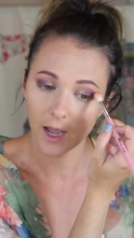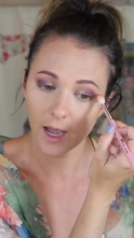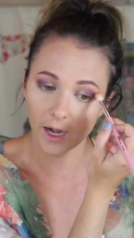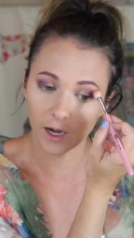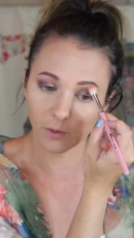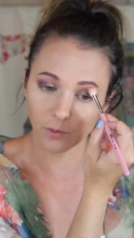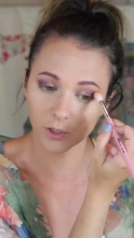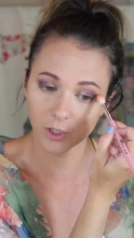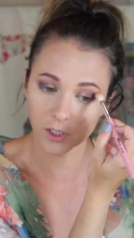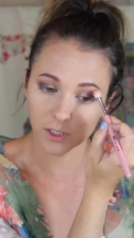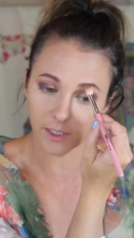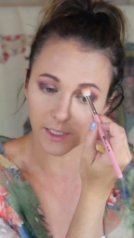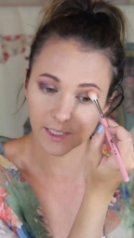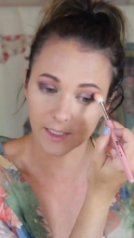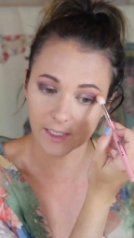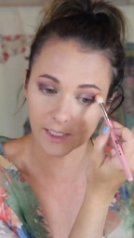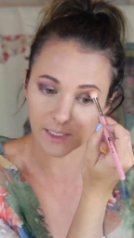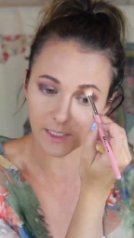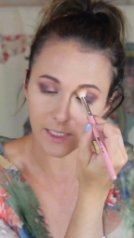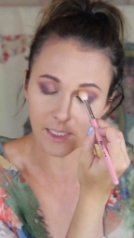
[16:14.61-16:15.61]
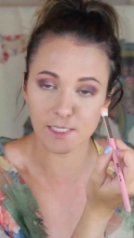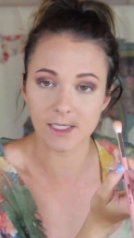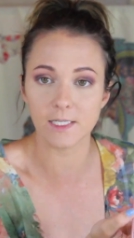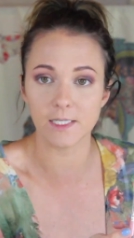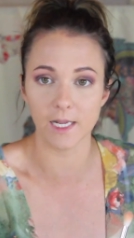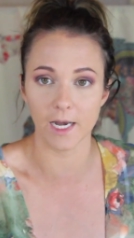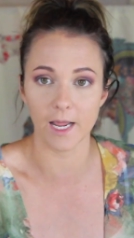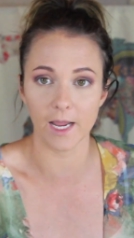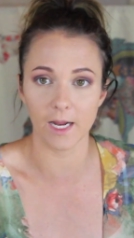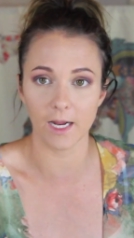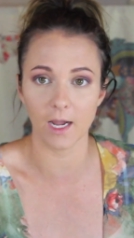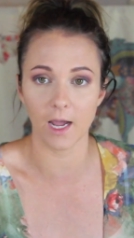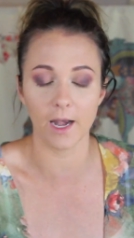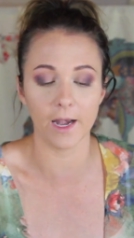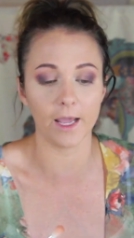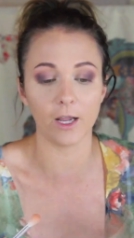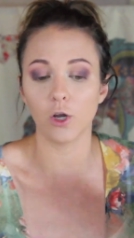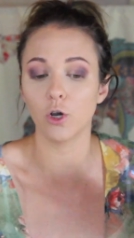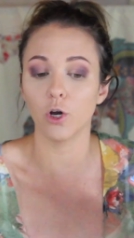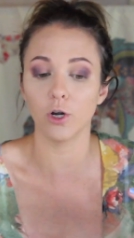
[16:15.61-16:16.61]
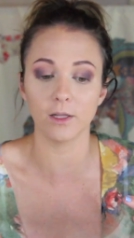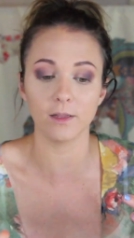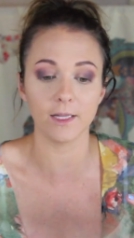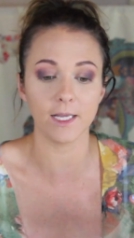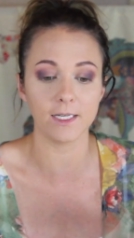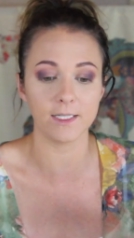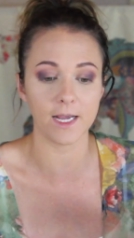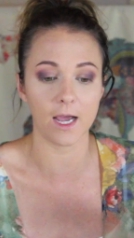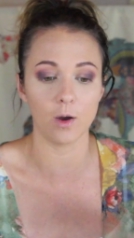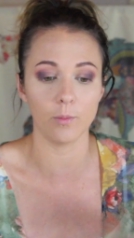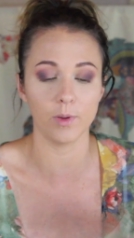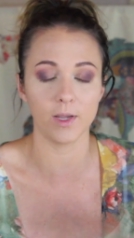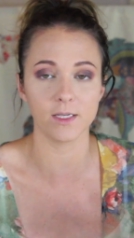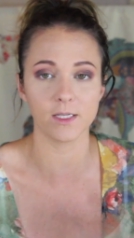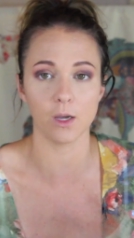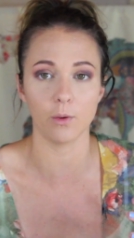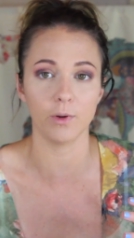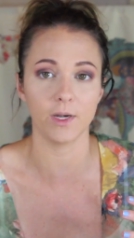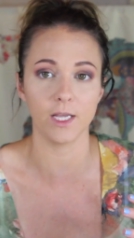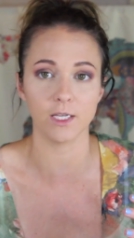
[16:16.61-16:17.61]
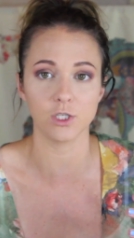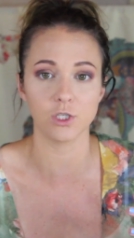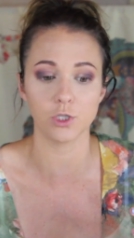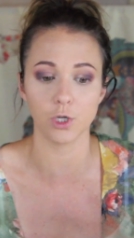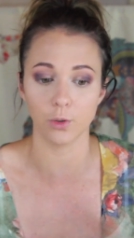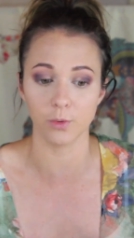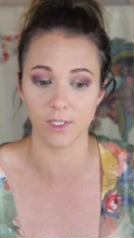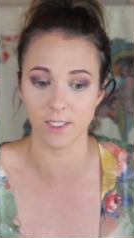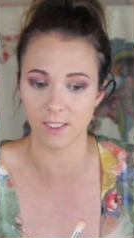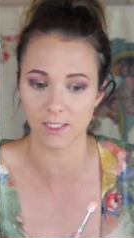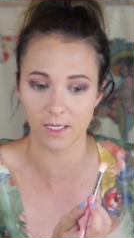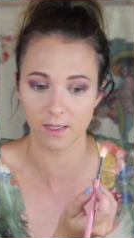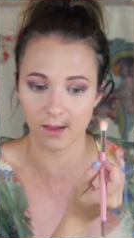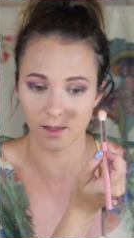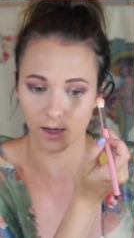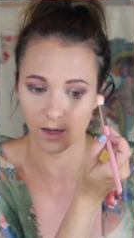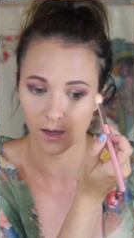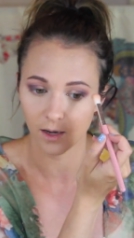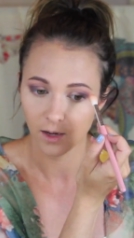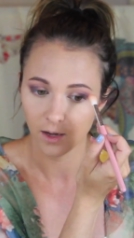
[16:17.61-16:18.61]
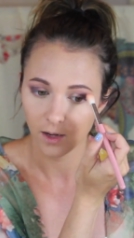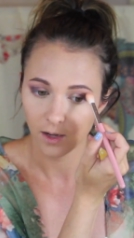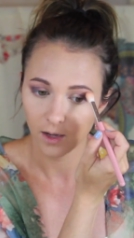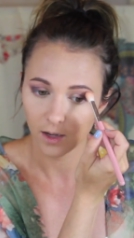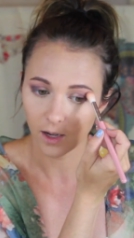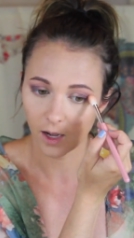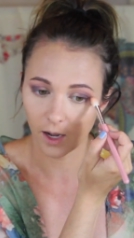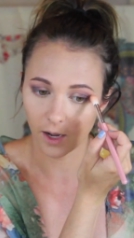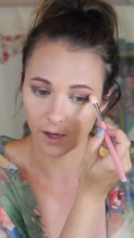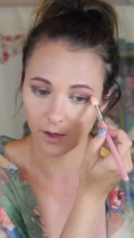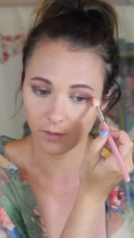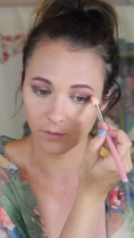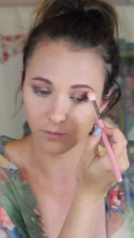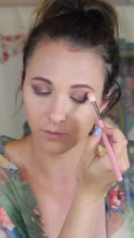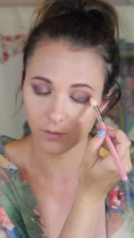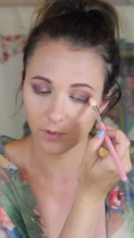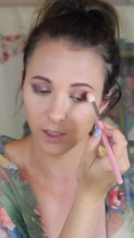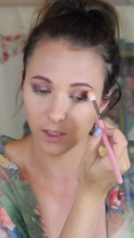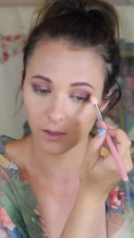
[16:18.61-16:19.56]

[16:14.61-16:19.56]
and I was just like dizzy sitting and I couldn't lay down because I would get so dizzy that I